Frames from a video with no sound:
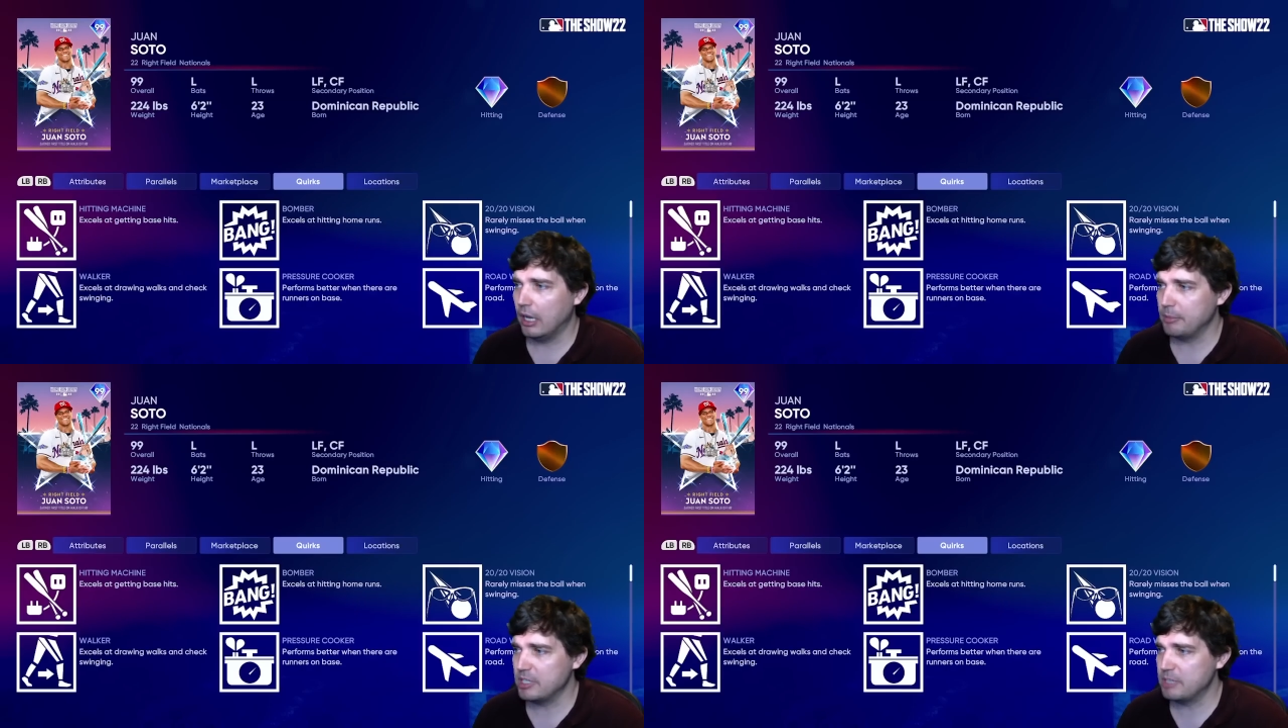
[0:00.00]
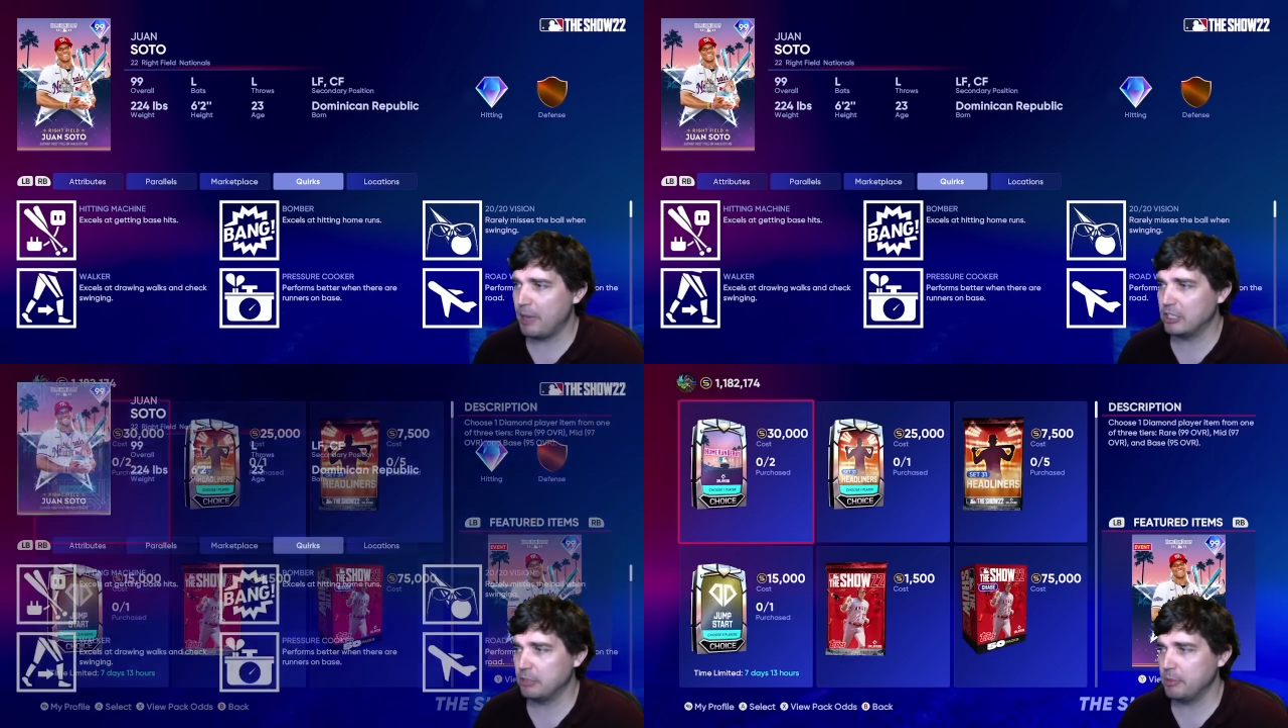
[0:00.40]

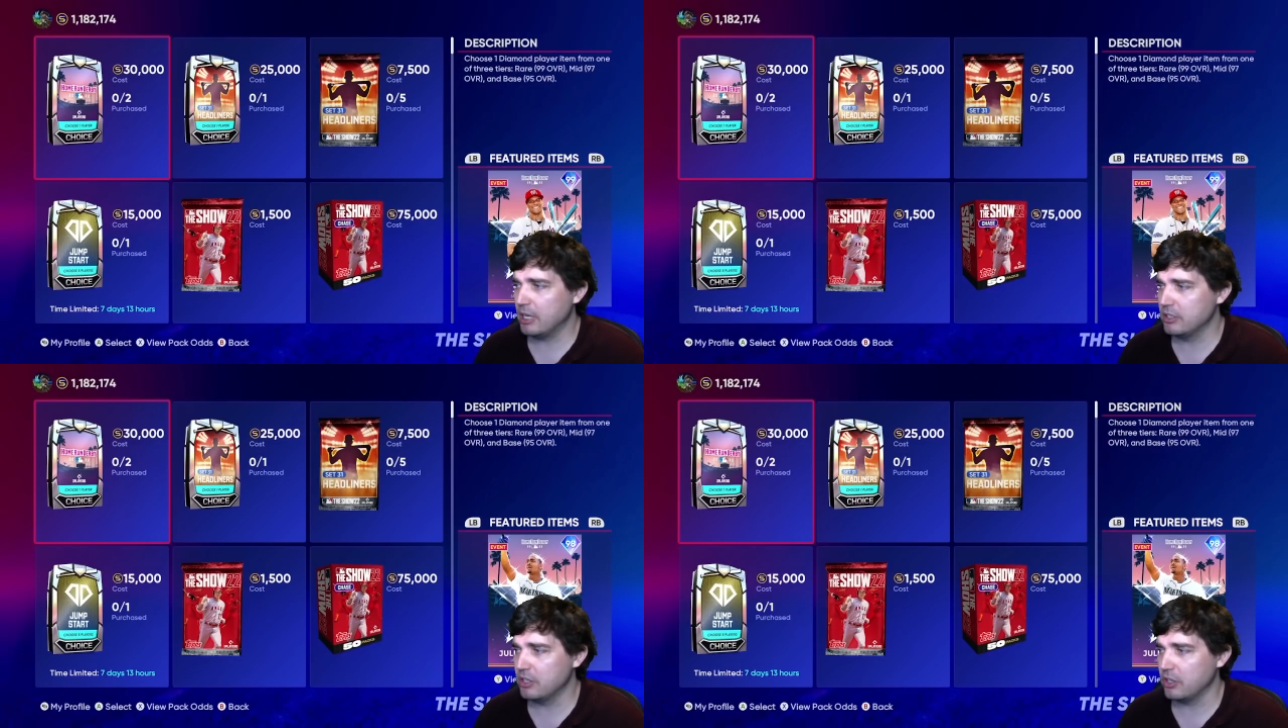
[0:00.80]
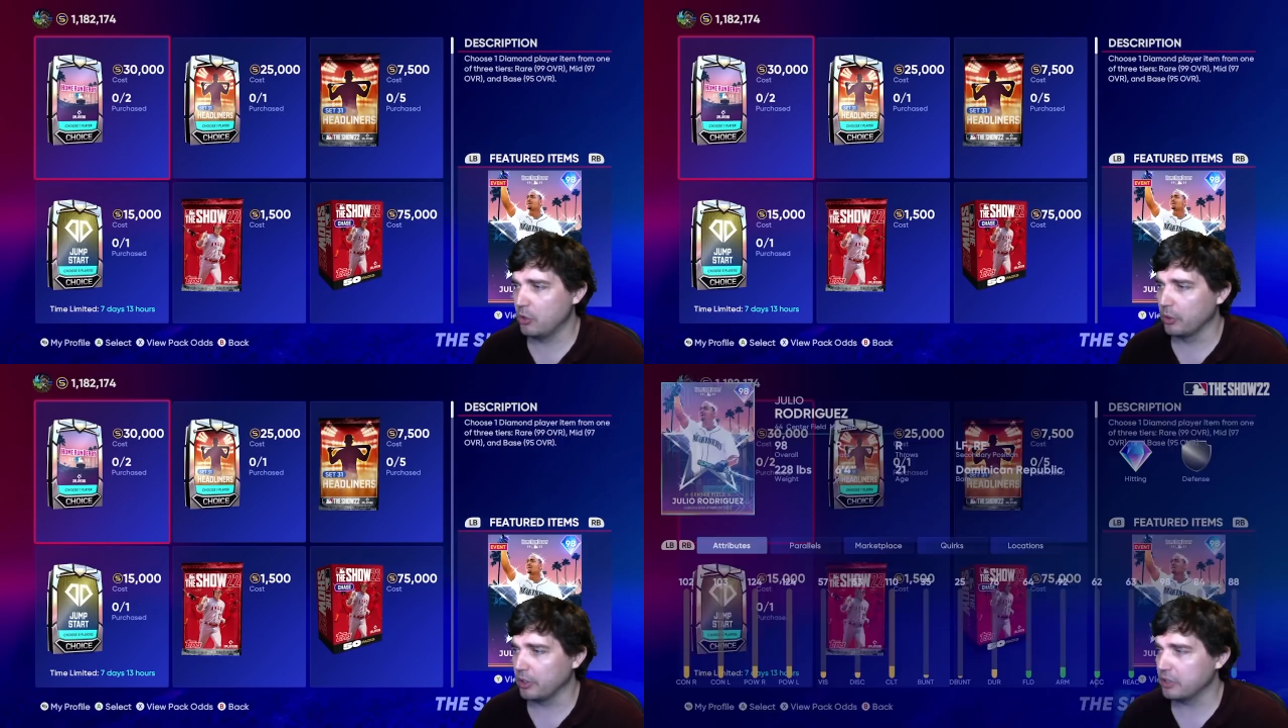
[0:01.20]
especially because of the
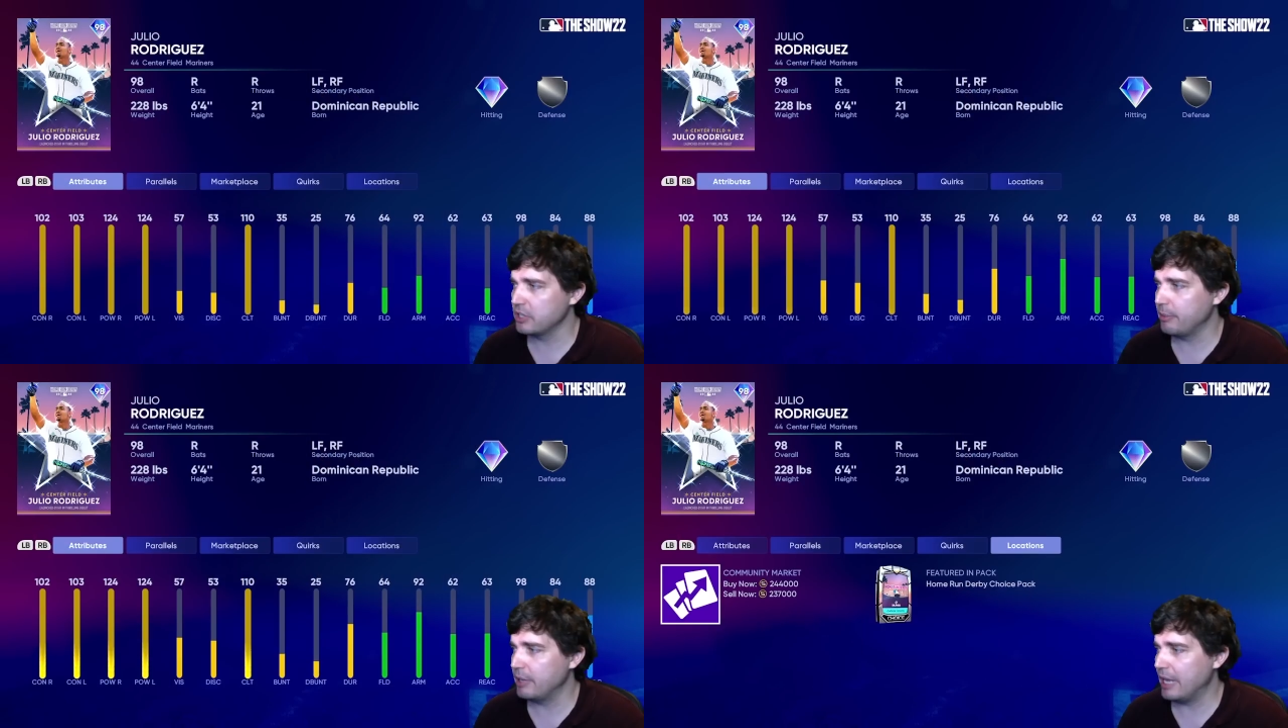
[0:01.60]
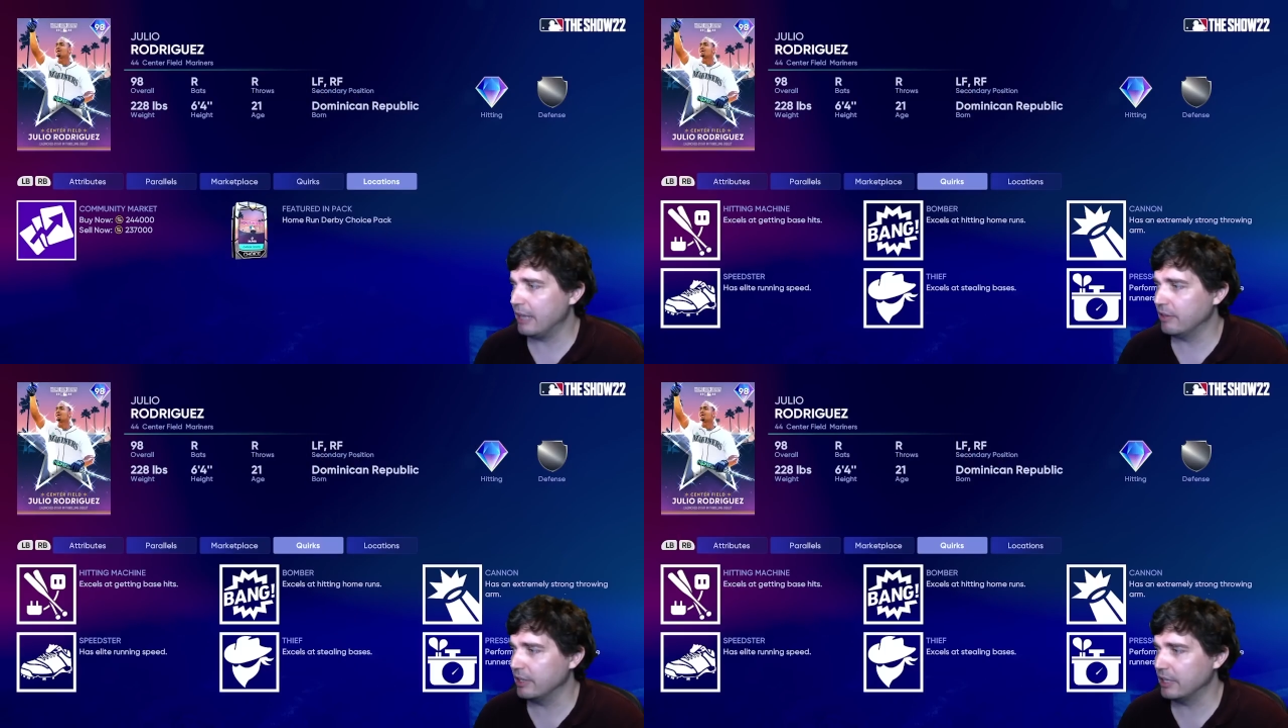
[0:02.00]
quirks that we
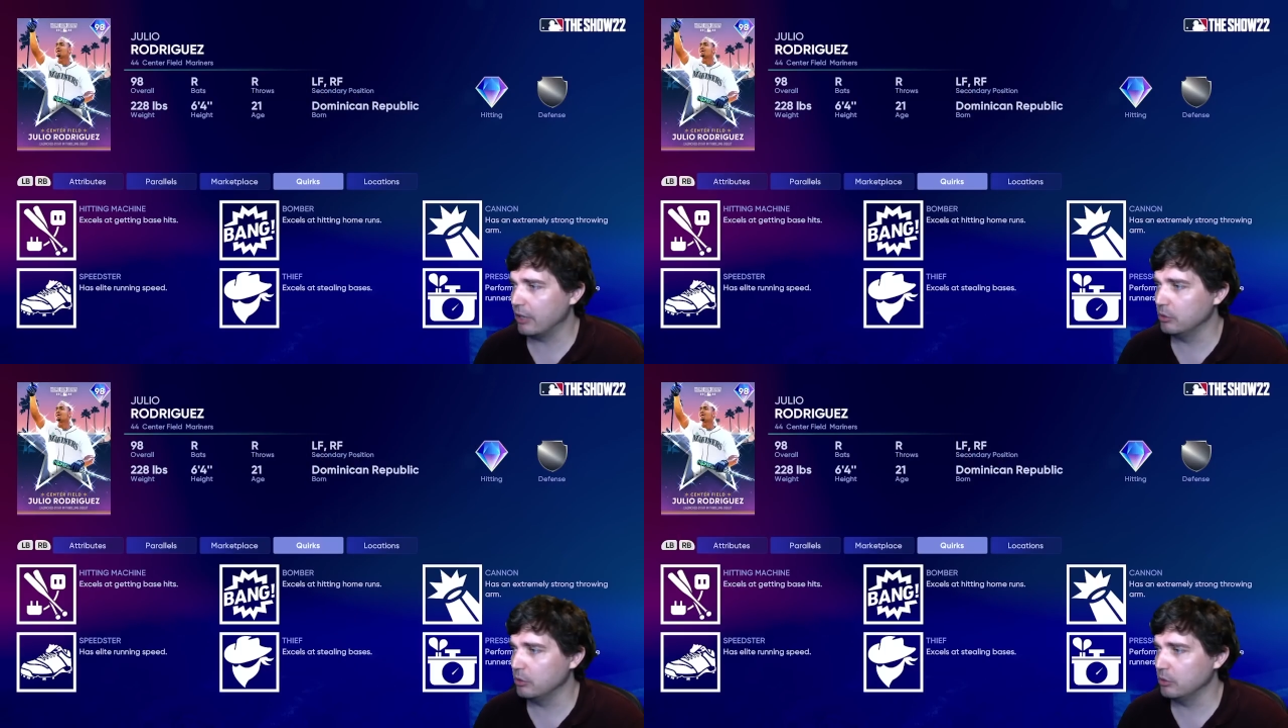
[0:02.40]
got right there.